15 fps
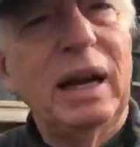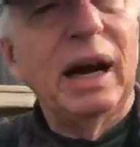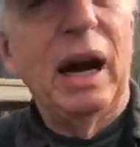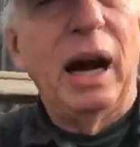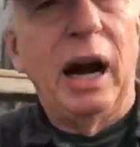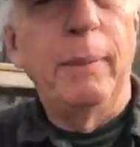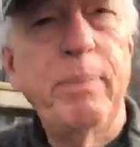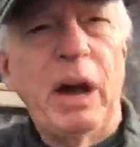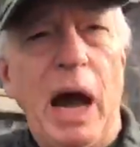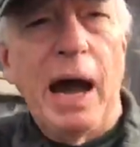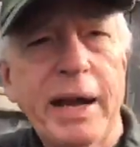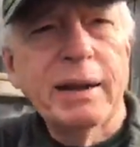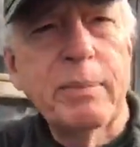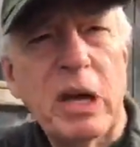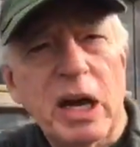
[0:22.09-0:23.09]

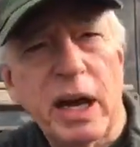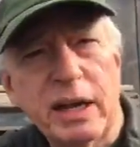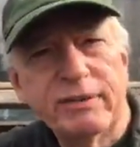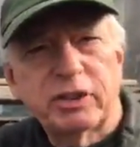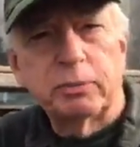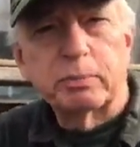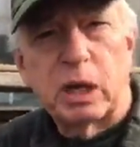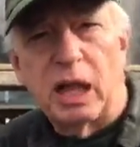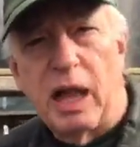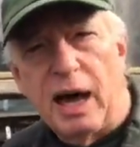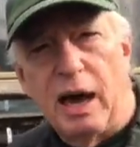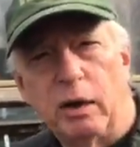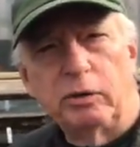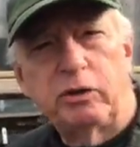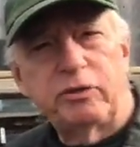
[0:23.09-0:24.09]
Hiding behind some
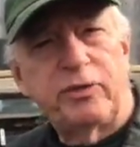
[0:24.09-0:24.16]
clouds.